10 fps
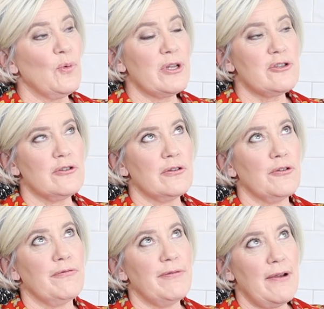What's
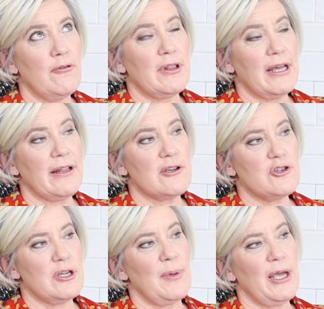your favorite thing
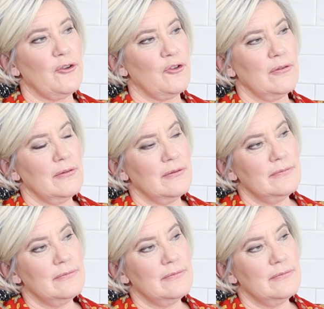that she makes?